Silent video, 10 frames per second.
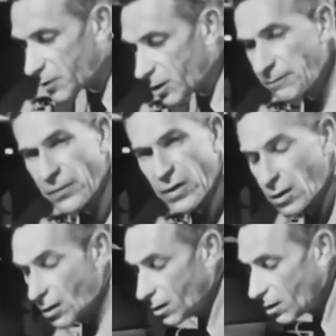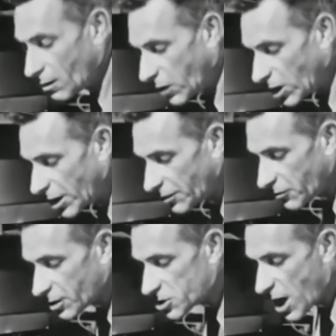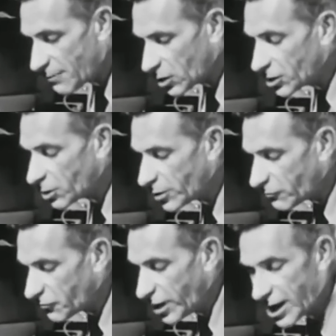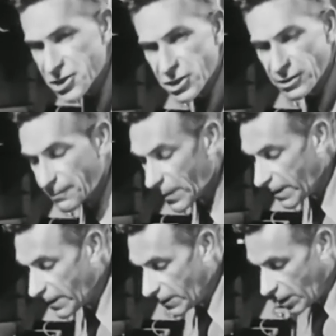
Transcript: happening by letting things happen a little bit faster